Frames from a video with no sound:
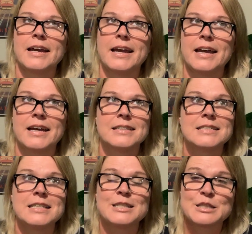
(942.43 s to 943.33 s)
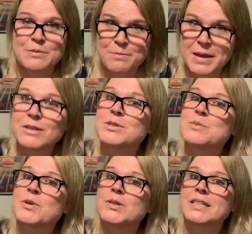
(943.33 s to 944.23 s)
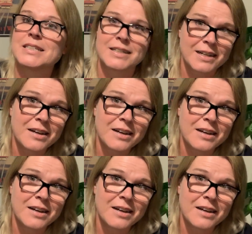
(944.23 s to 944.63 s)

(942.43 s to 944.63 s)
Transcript: and it's made with spirulina.